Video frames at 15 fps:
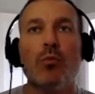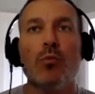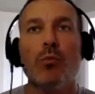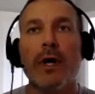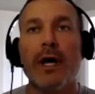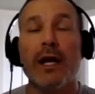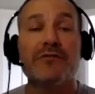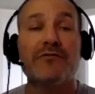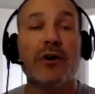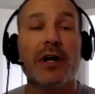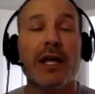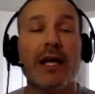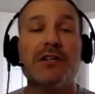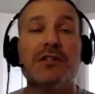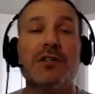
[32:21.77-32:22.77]
And it's very
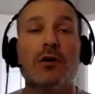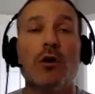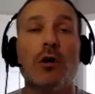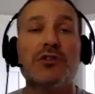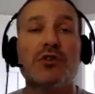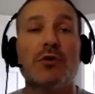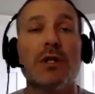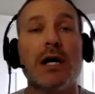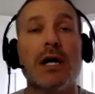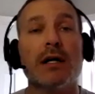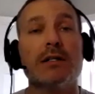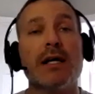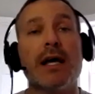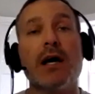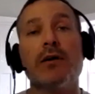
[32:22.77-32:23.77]
easy to also
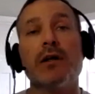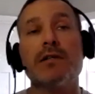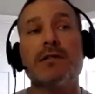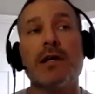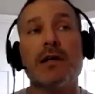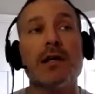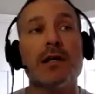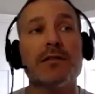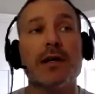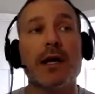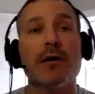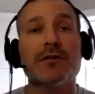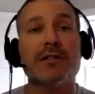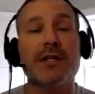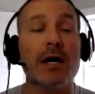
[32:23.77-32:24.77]
lock down and say nothing
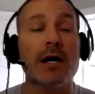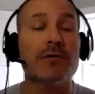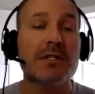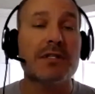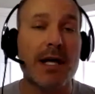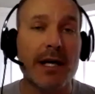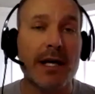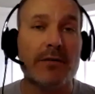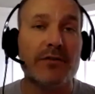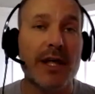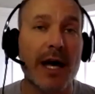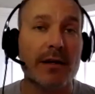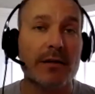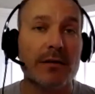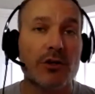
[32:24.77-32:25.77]
else outside of
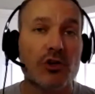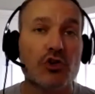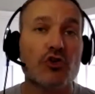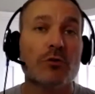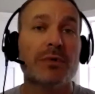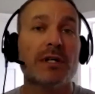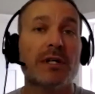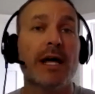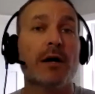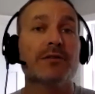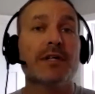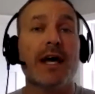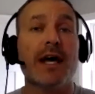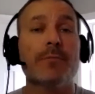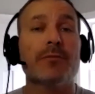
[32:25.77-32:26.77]
that should be allowed
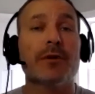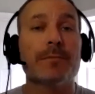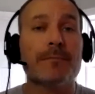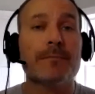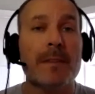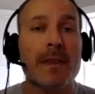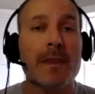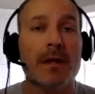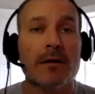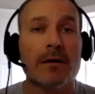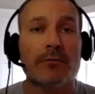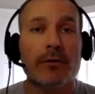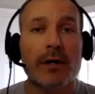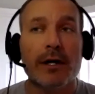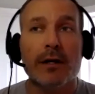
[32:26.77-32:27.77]
to happen,
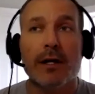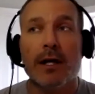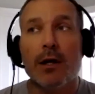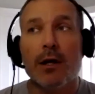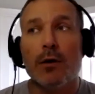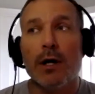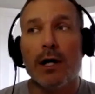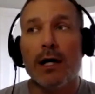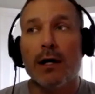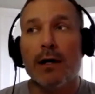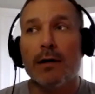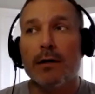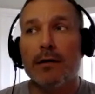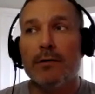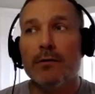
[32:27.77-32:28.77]
right?
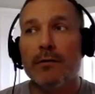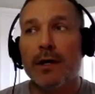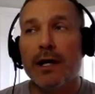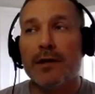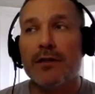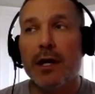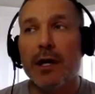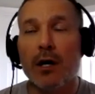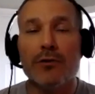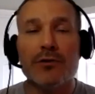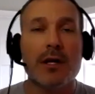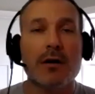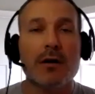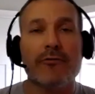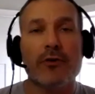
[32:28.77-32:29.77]
I think
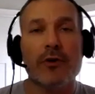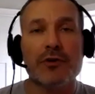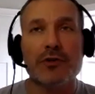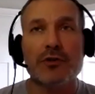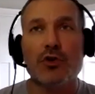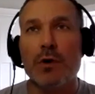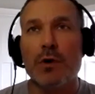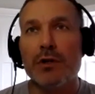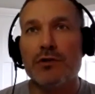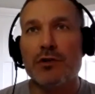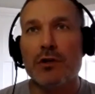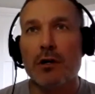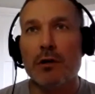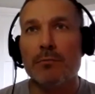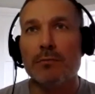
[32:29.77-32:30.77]
healthcare first coined the
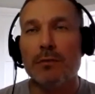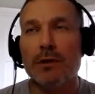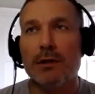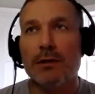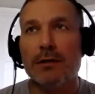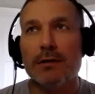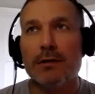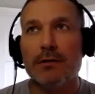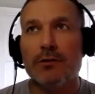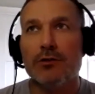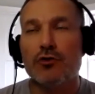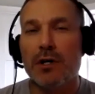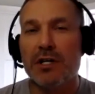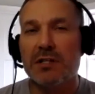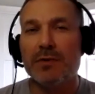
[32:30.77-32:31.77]
term
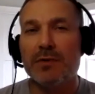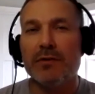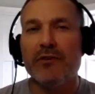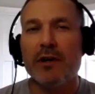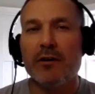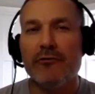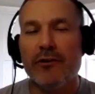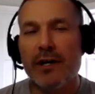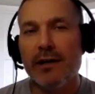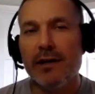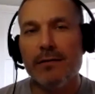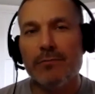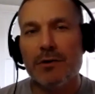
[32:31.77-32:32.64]
trust but verify.